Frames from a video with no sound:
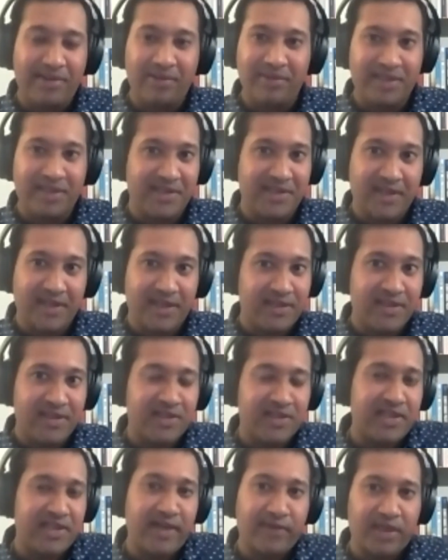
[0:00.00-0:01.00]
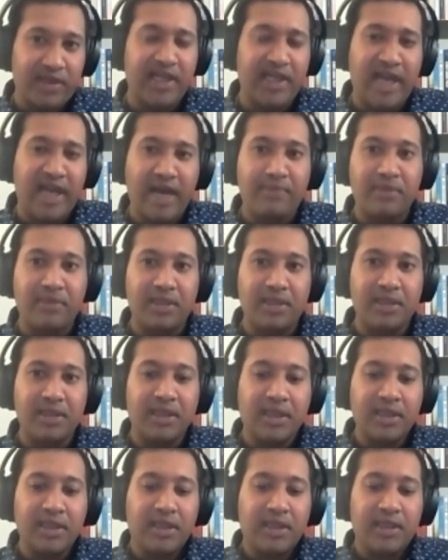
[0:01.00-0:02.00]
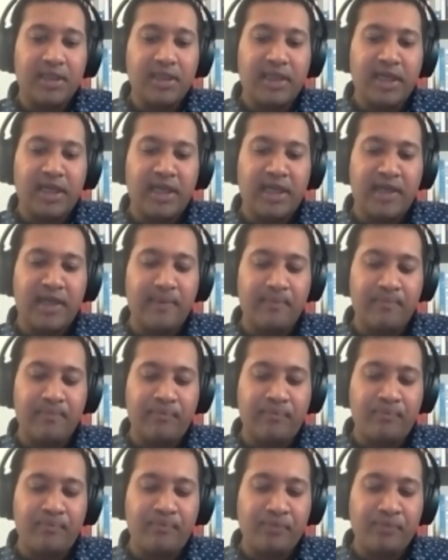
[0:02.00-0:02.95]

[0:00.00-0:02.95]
because that's just never going to happen.